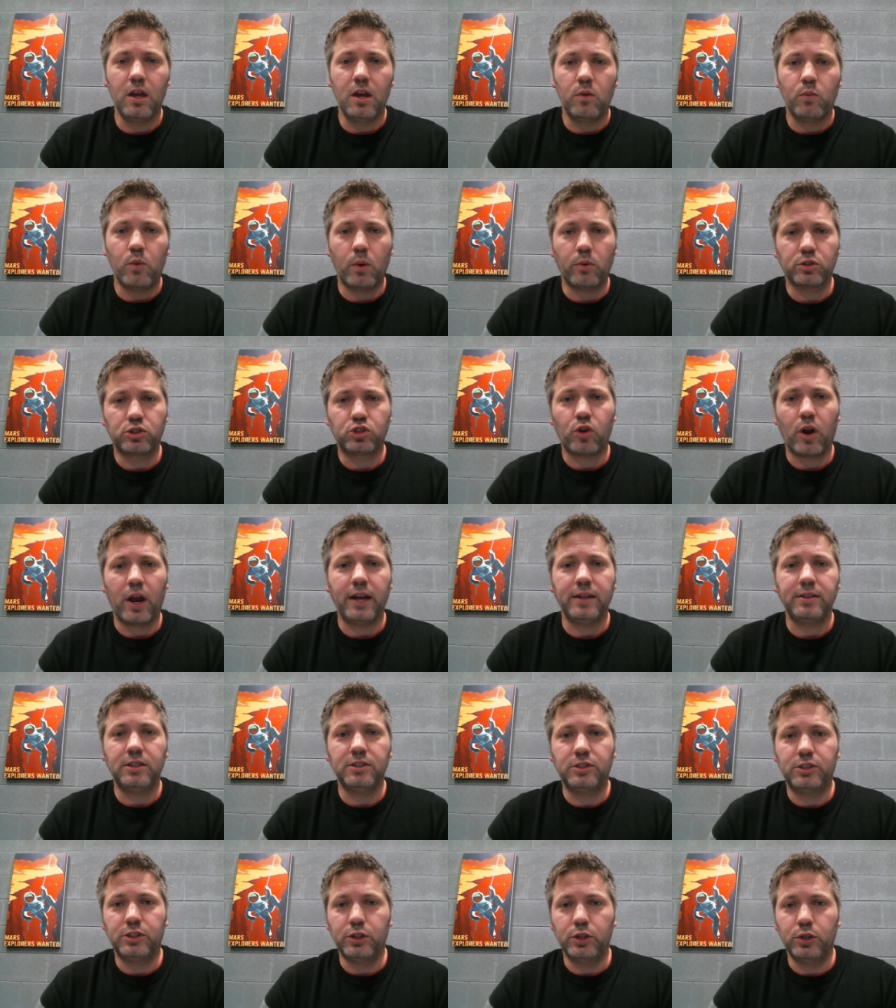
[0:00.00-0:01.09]
What we're trying
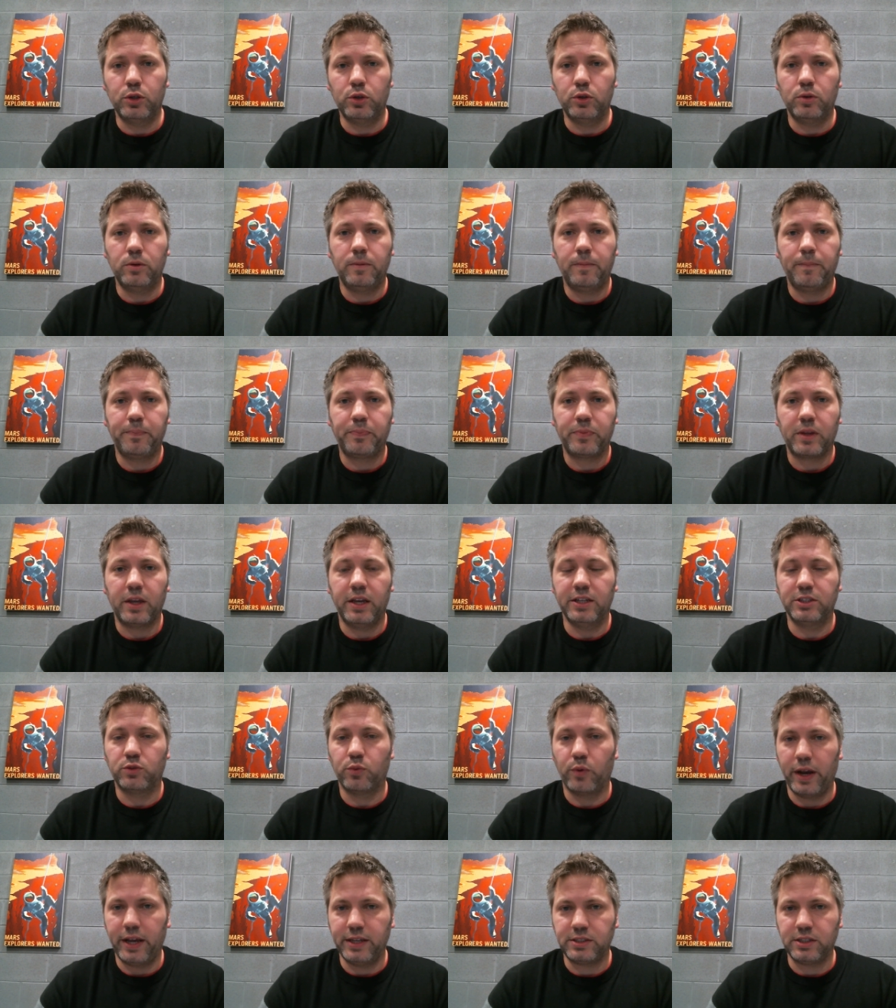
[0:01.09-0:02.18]
to do is
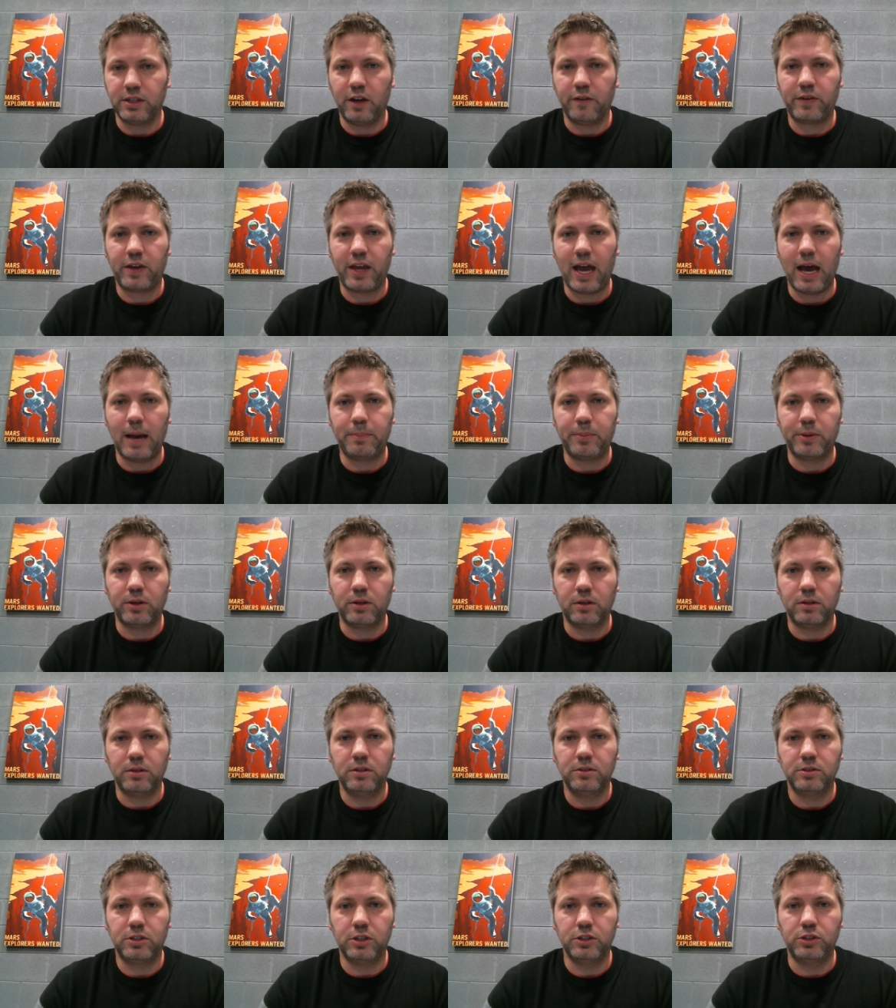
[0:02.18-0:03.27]
raise enough
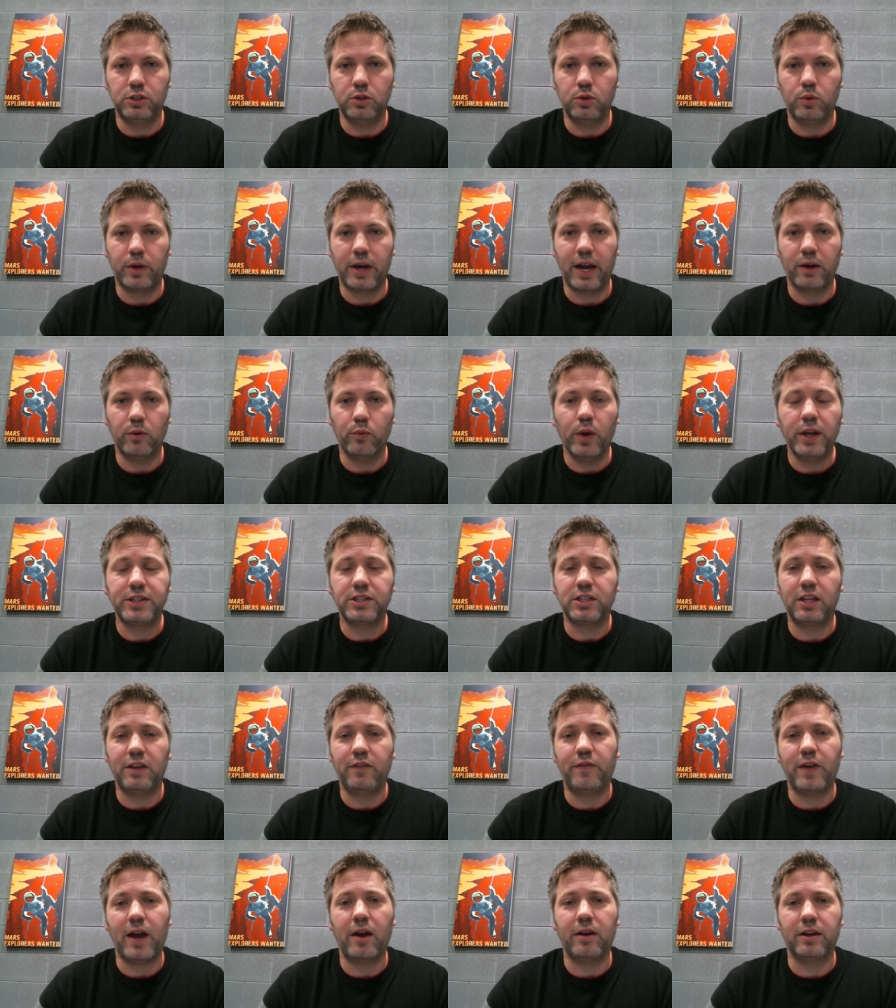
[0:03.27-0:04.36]
capital to do what I originally
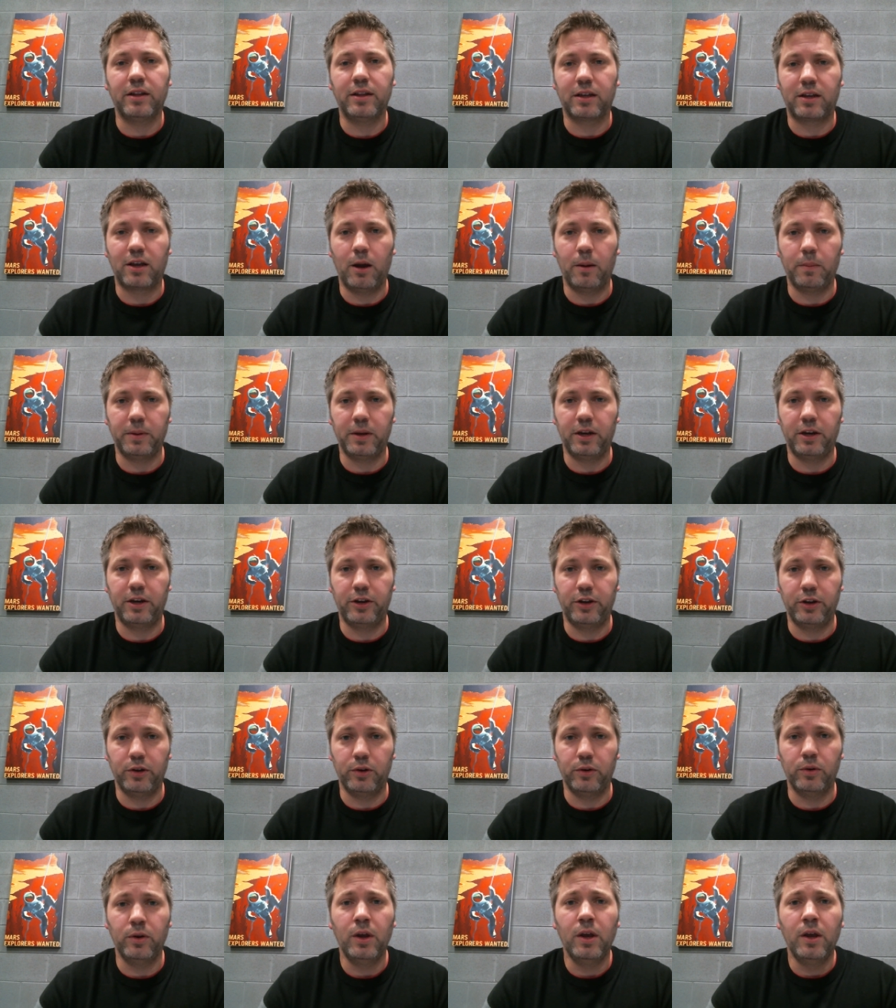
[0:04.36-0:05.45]
founded the company to
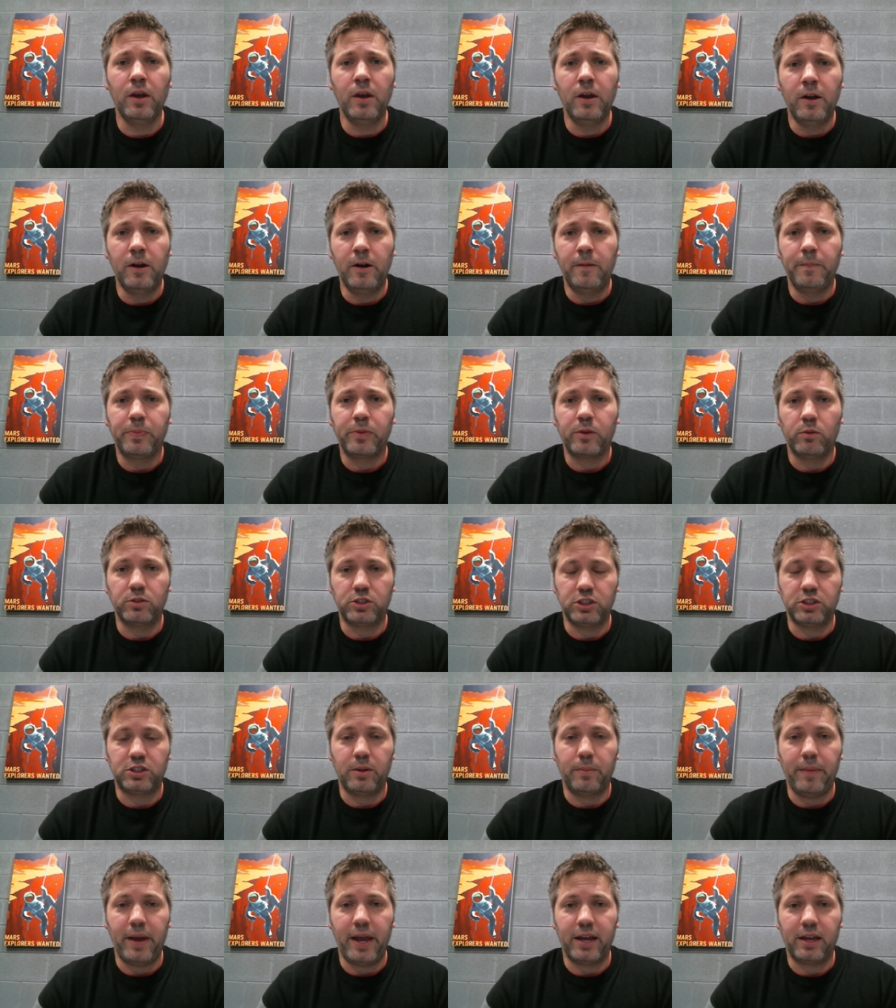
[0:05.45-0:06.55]
do, which is
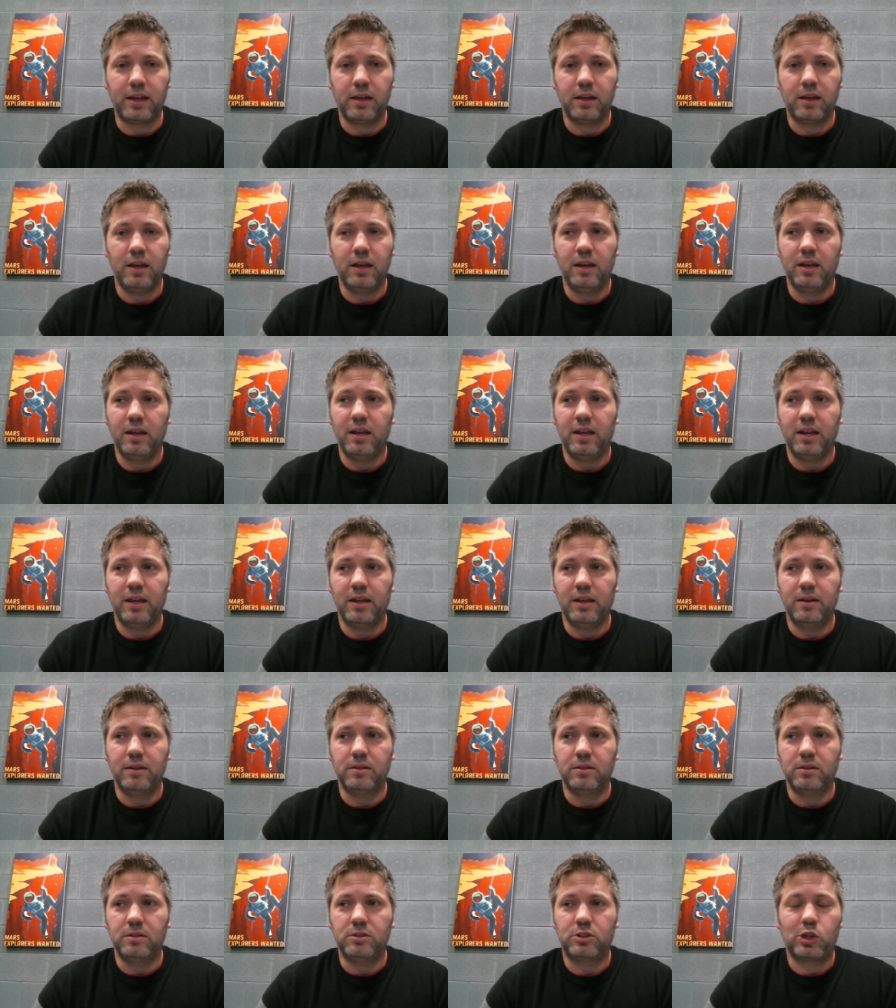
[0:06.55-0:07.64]
to make
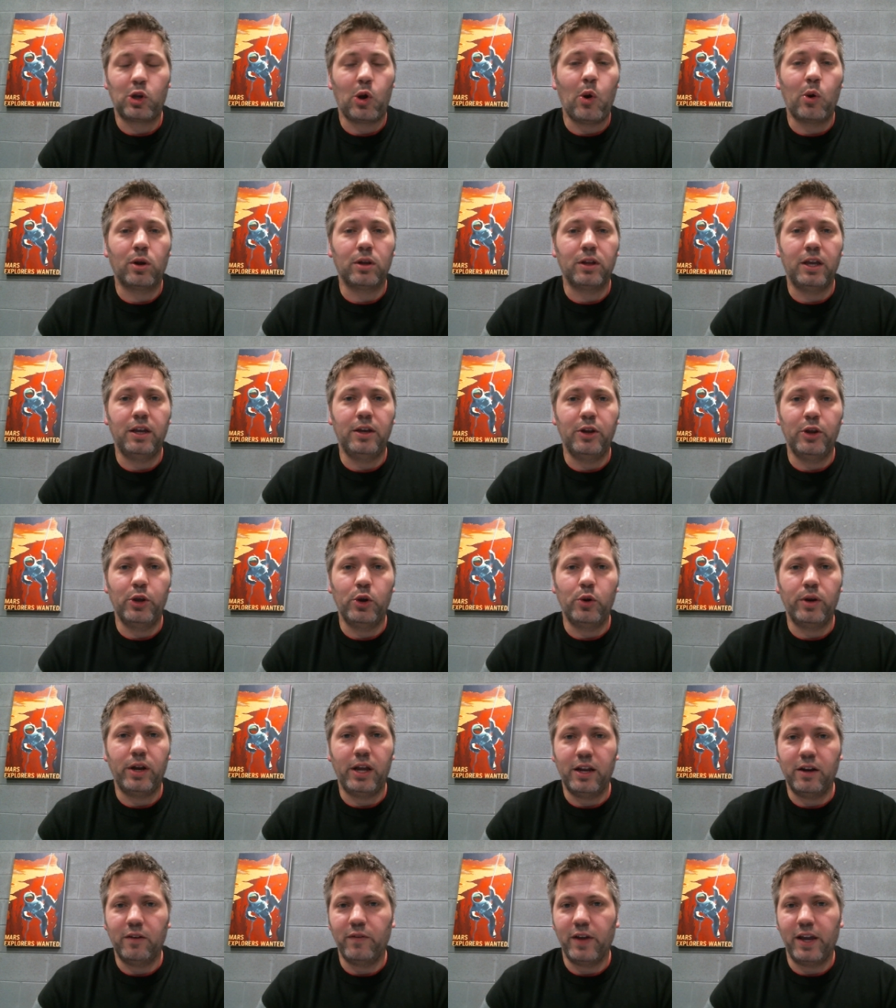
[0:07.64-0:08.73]
totally new and
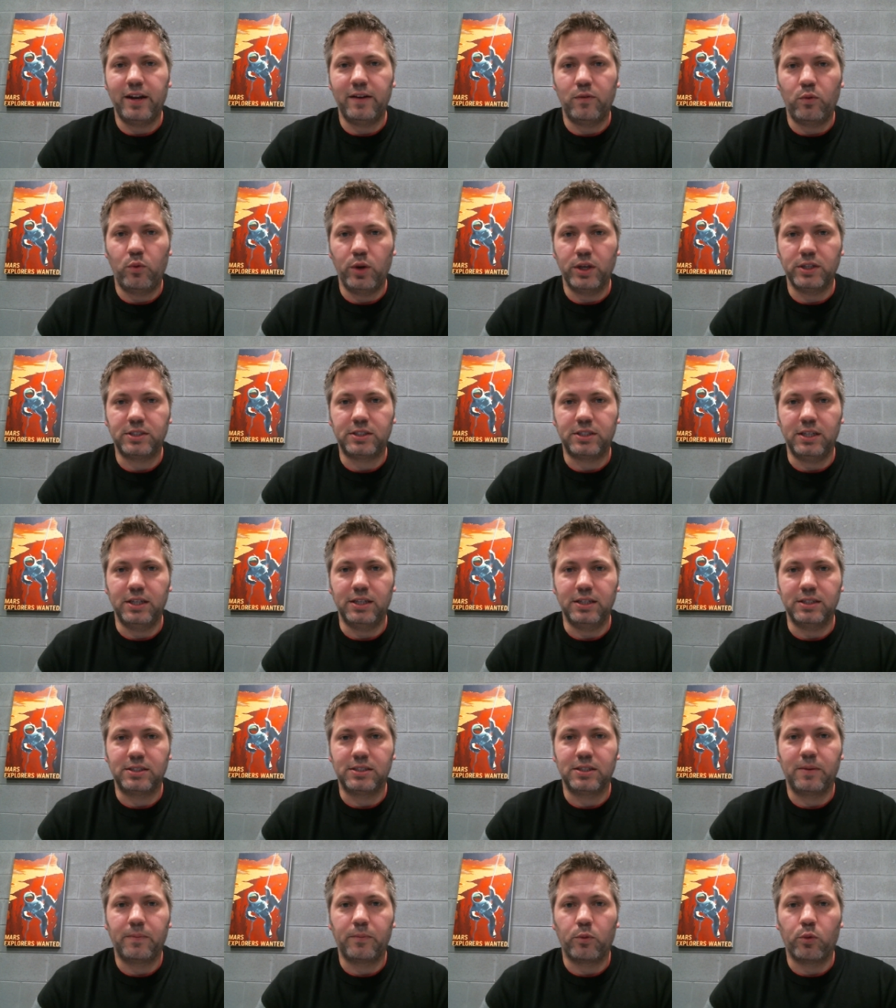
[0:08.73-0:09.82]
innovative whiskeys.